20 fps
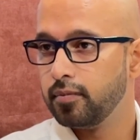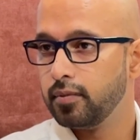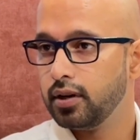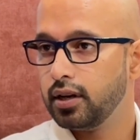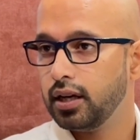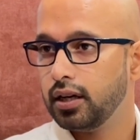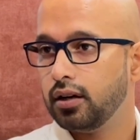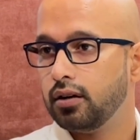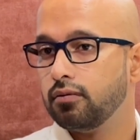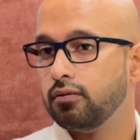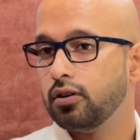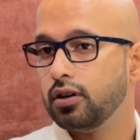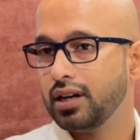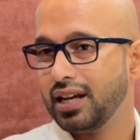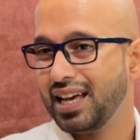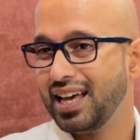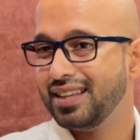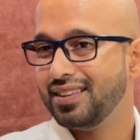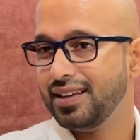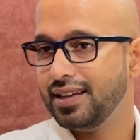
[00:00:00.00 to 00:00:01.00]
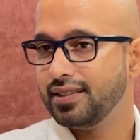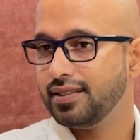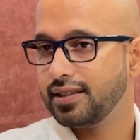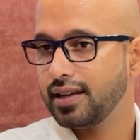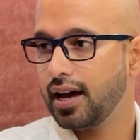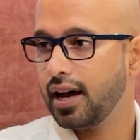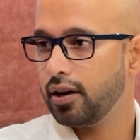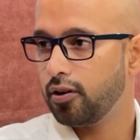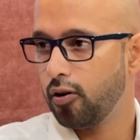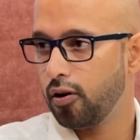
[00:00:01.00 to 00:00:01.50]
like what assets
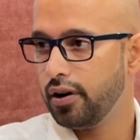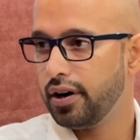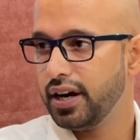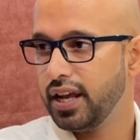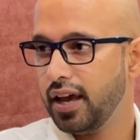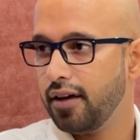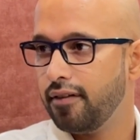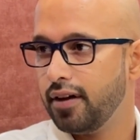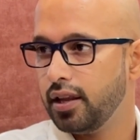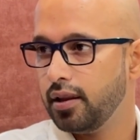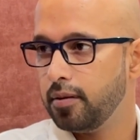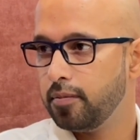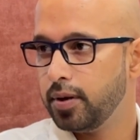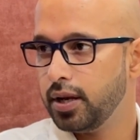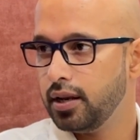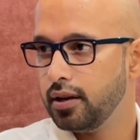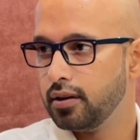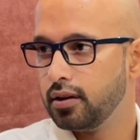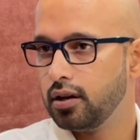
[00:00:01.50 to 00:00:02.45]
are already available.